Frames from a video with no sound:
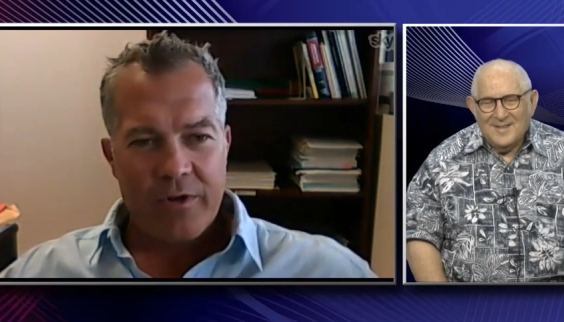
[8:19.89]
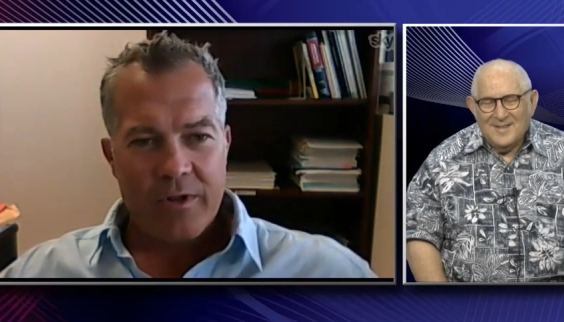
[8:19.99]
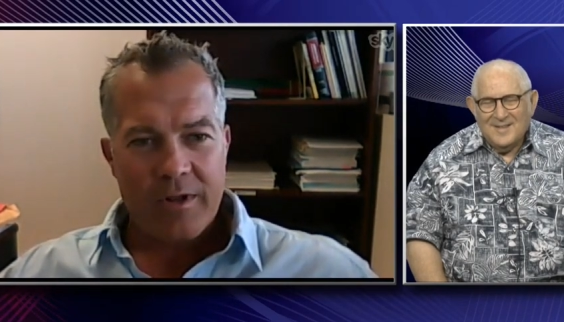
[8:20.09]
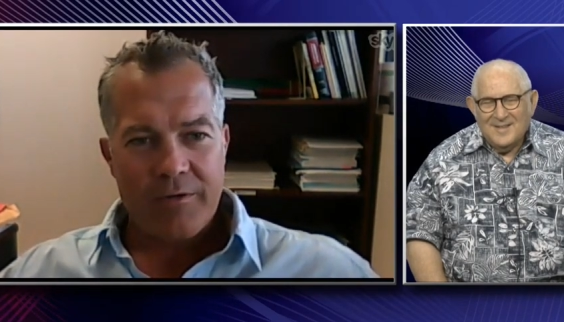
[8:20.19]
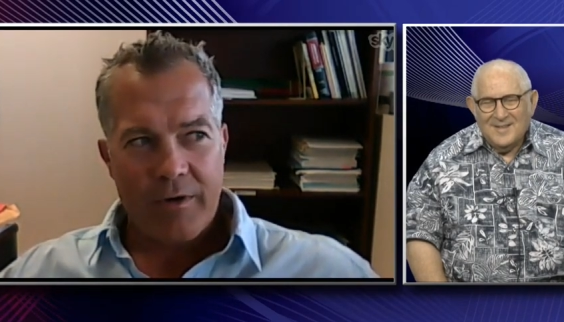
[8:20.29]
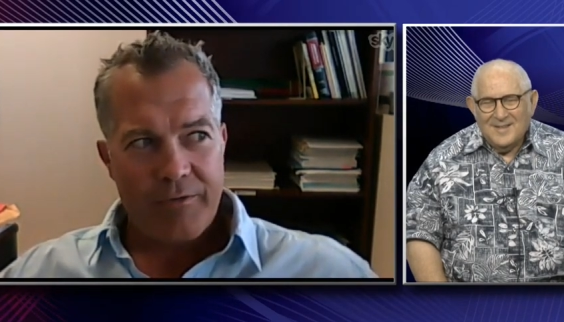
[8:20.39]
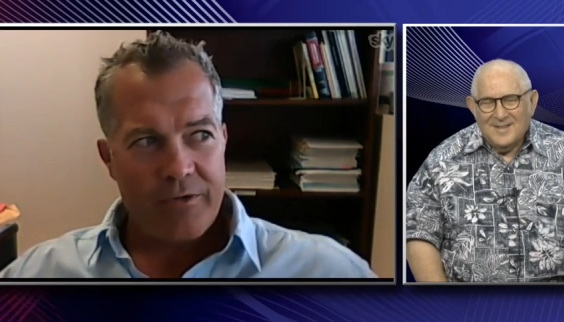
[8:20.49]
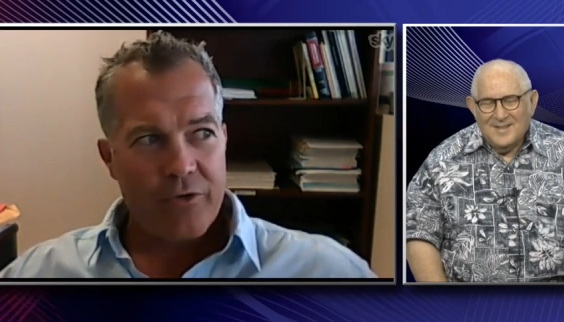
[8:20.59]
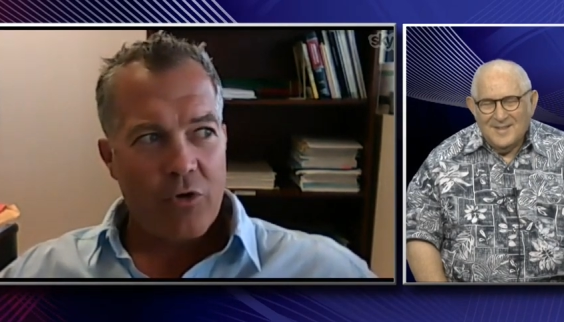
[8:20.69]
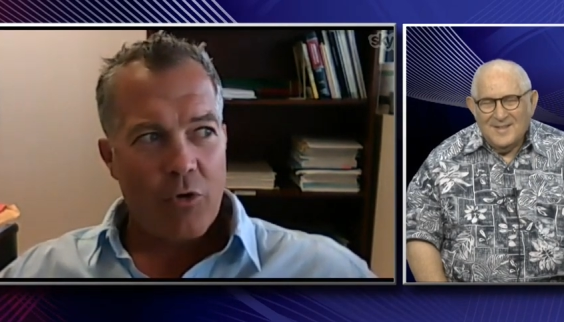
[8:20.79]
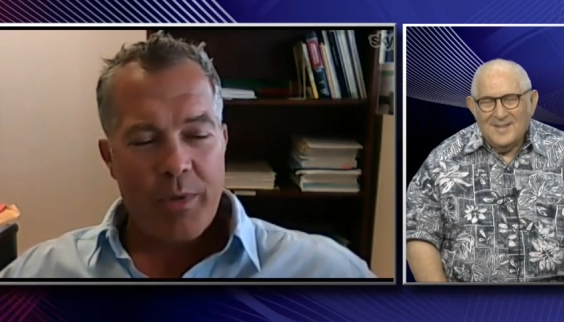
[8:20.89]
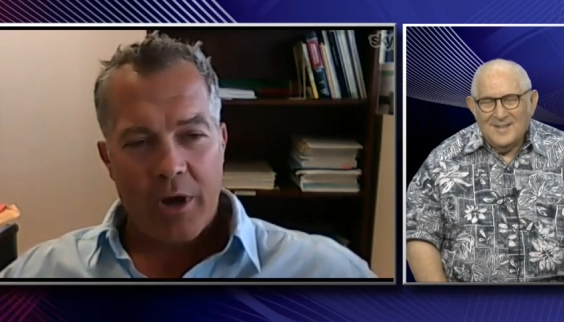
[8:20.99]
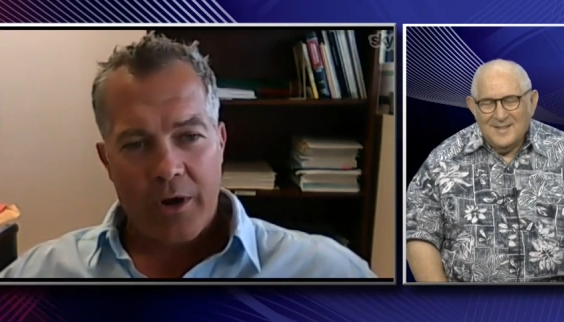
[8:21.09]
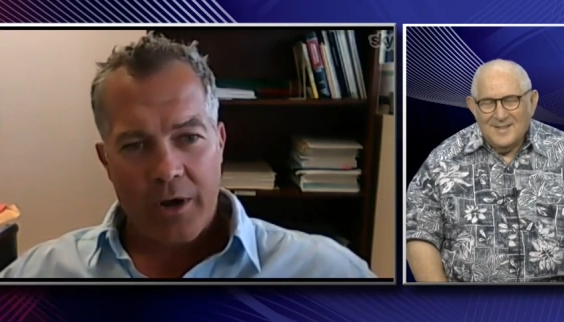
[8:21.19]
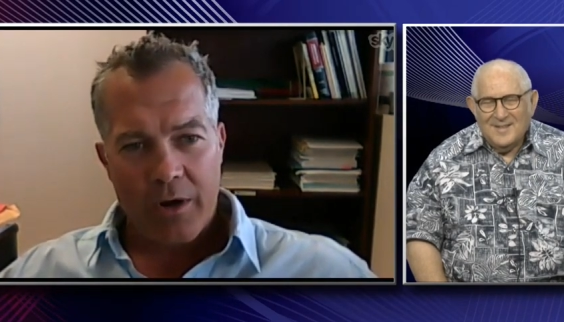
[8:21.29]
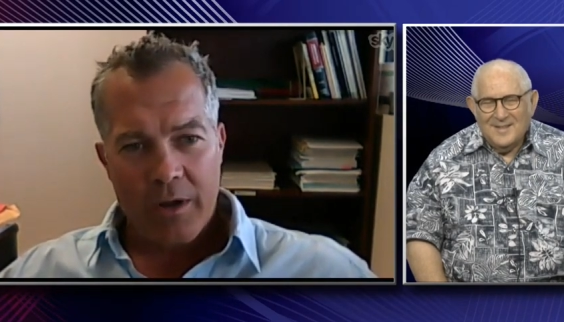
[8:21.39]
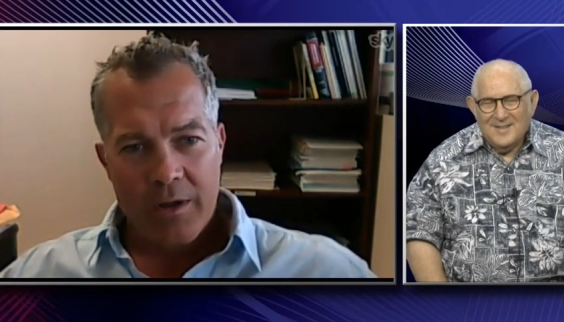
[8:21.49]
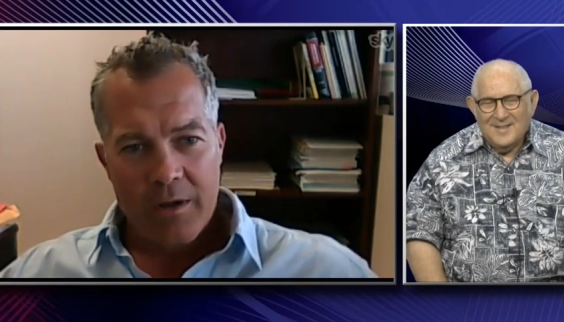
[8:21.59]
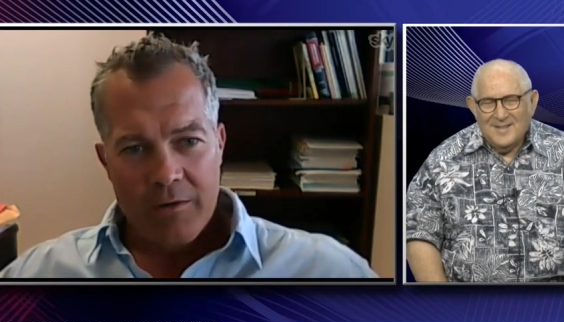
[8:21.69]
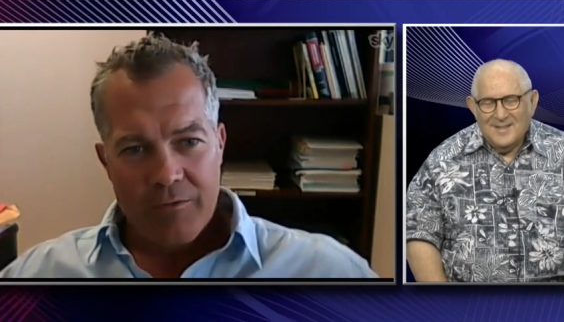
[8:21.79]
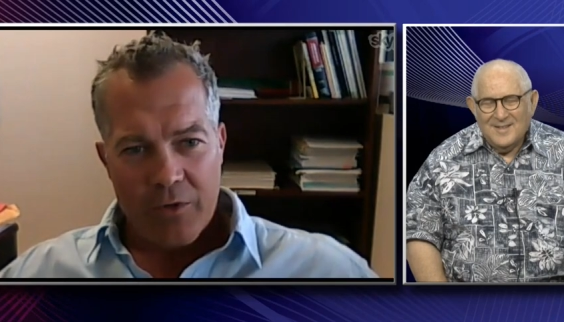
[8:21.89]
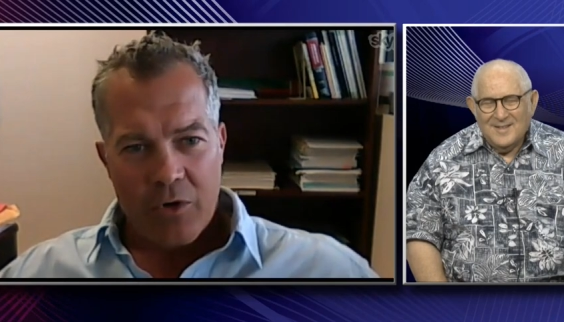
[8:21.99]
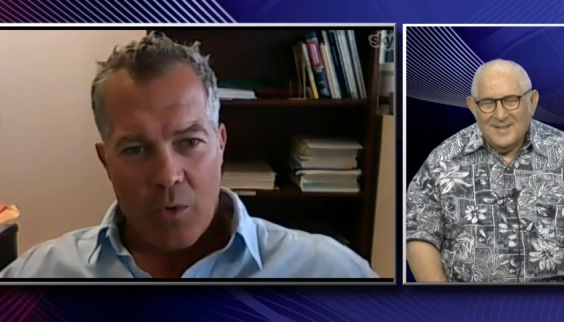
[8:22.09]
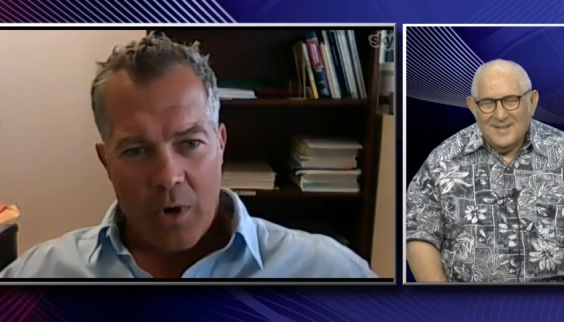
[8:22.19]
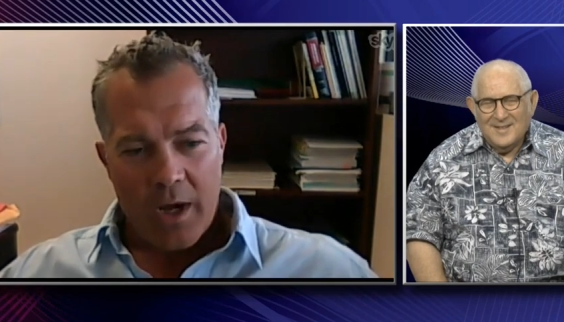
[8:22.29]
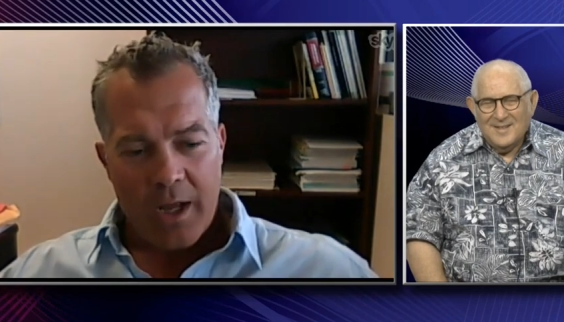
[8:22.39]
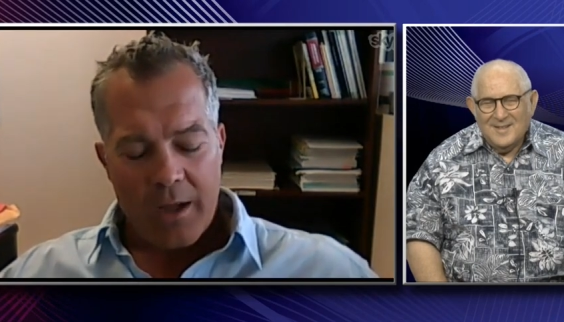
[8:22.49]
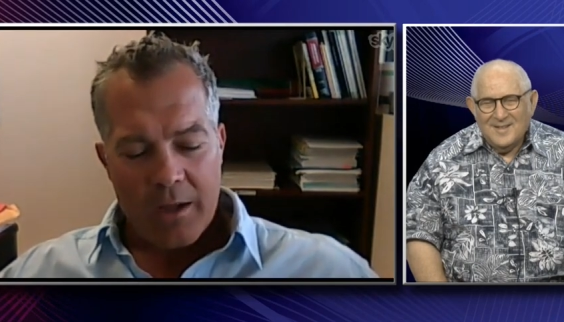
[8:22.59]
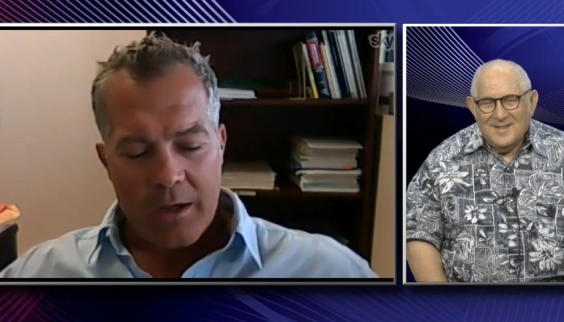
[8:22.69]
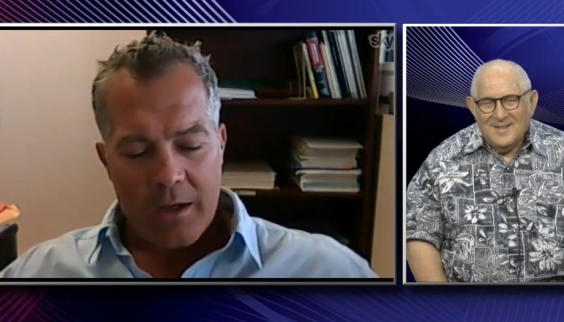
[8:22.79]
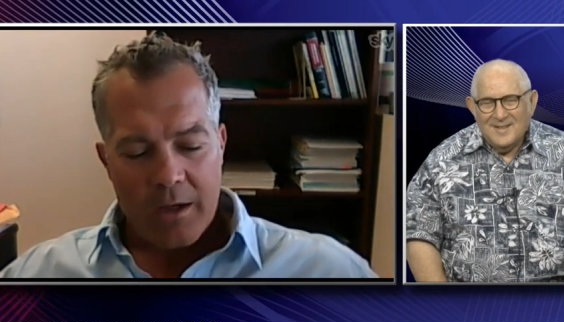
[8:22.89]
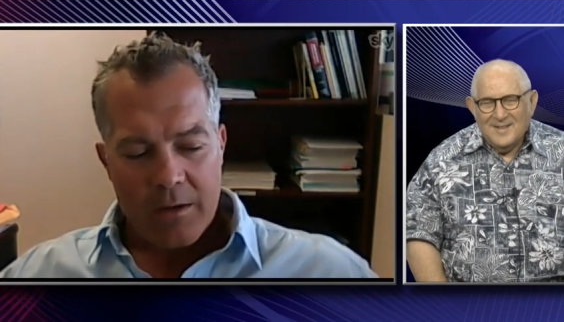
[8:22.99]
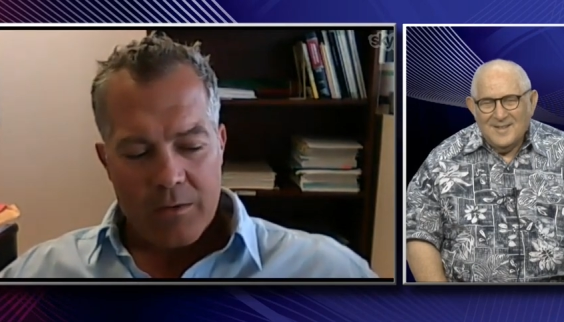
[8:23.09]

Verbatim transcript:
Speaker 1: a physical barrier for Kauai uh,